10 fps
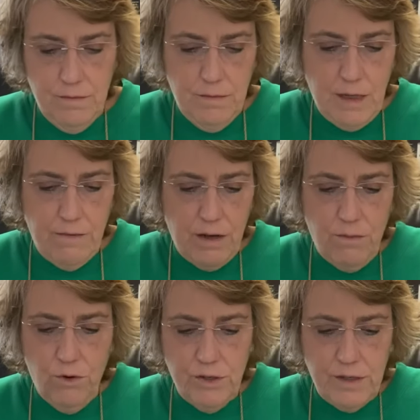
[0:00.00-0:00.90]
I've got
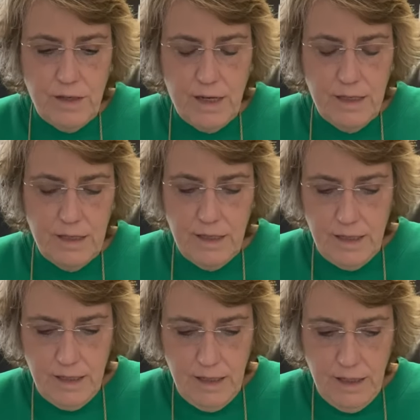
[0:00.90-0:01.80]
more slides
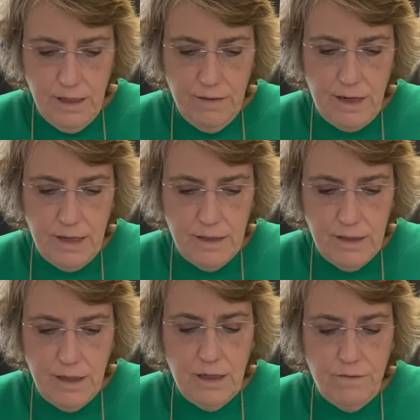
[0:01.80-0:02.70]
in here that I
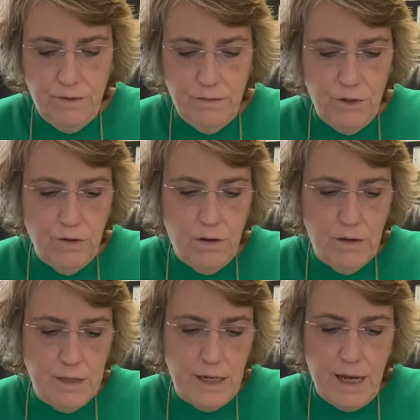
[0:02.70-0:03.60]
deleted from
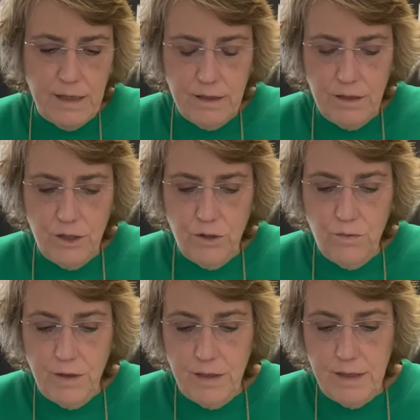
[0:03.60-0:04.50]
yours that has to do
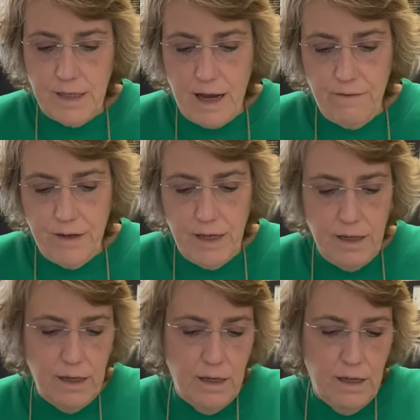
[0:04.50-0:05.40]
with safety.
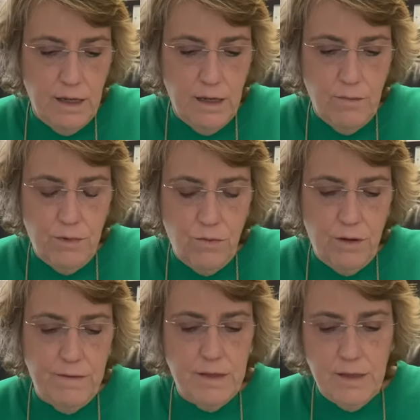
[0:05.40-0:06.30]
But
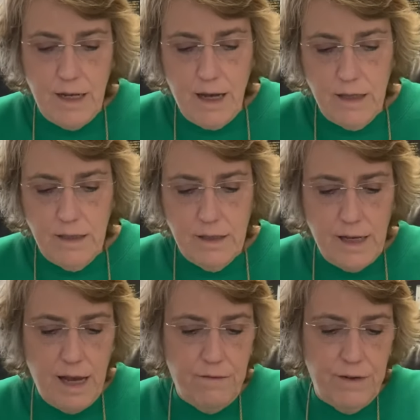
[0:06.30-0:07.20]
we've done
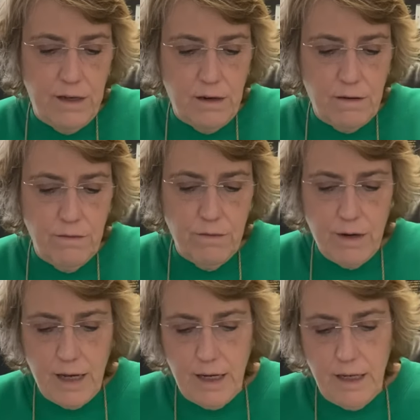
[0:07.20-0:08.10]
safety
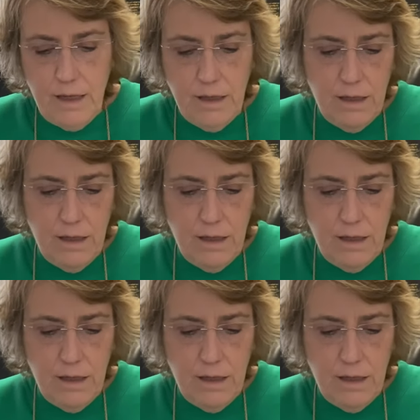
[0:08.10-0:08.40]
already.